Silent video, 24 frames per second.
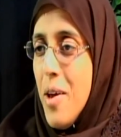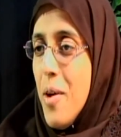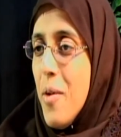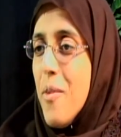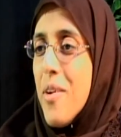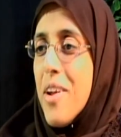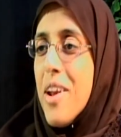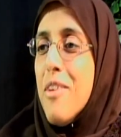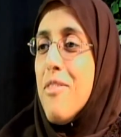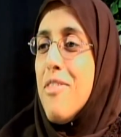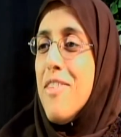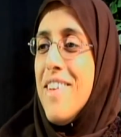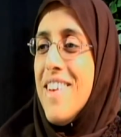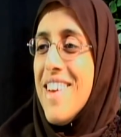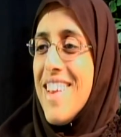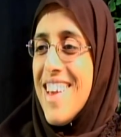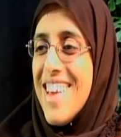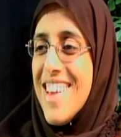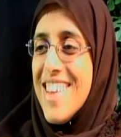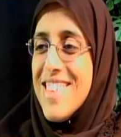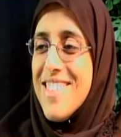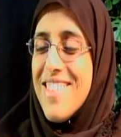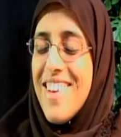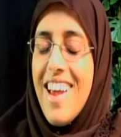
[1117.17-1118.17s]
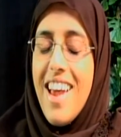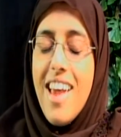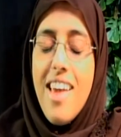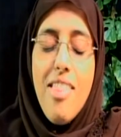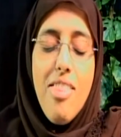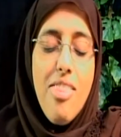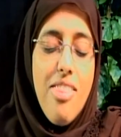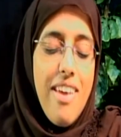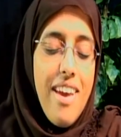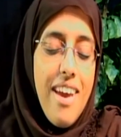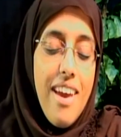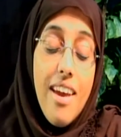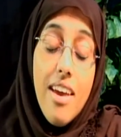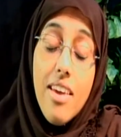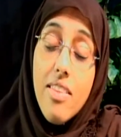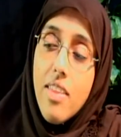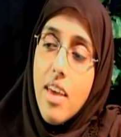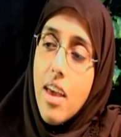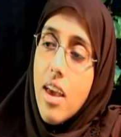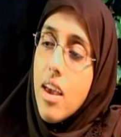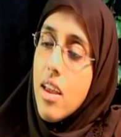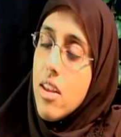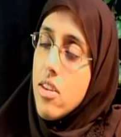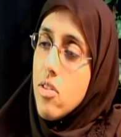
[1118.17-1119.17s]
Whatever it is, right?
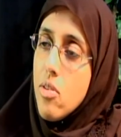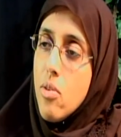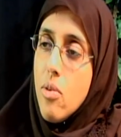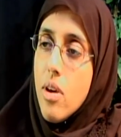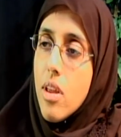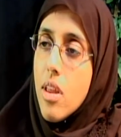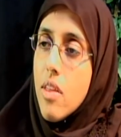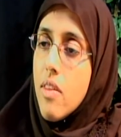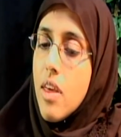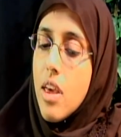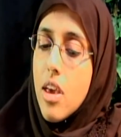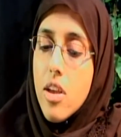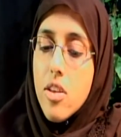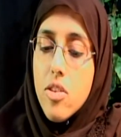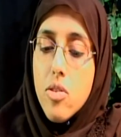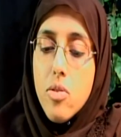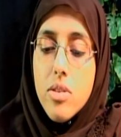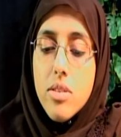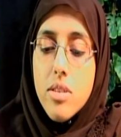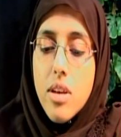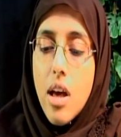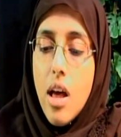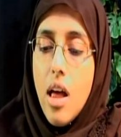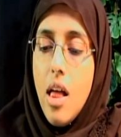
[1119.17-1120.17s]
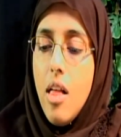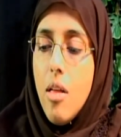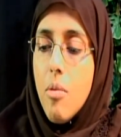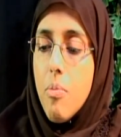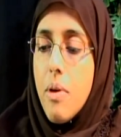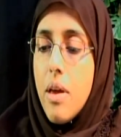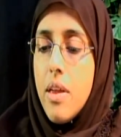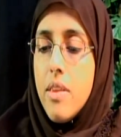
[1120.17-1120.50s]
They can do it, and they can do it to help.